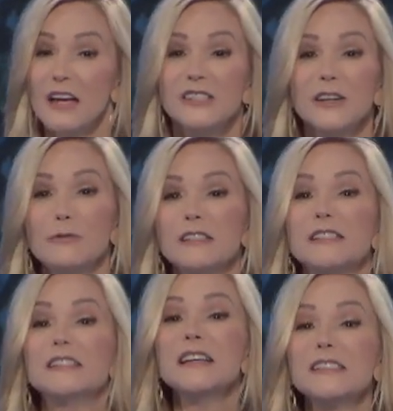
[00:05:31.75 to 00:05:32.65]
she was
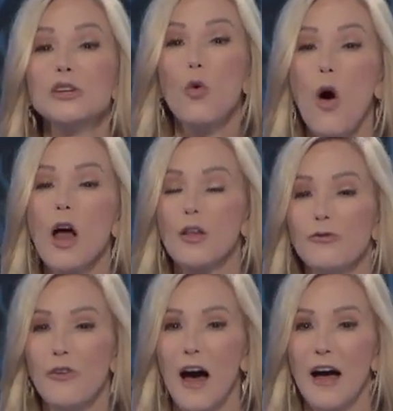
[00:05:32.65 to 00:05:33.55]

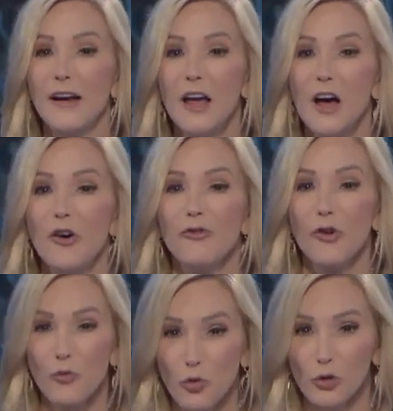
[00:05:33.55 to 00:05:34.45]
disqualified
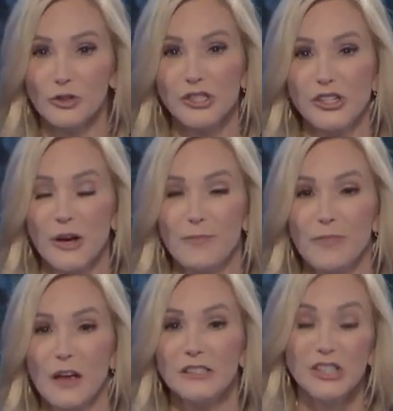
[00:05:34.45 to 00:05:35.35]
for rulership.
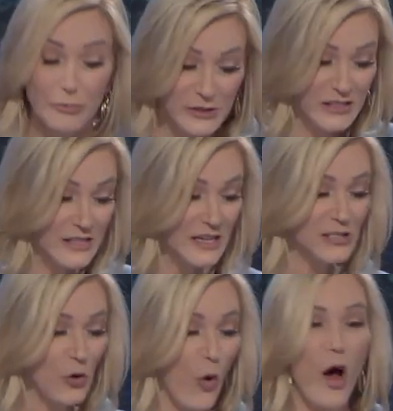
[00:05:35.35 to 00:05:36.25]
She was
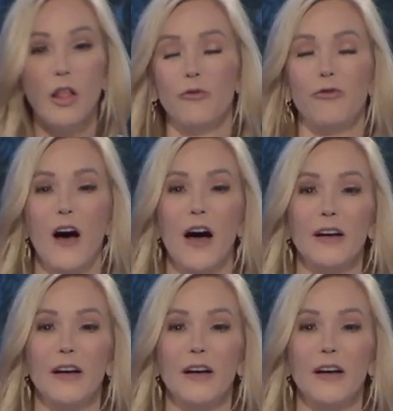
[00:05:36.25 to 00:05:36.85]
disqualified.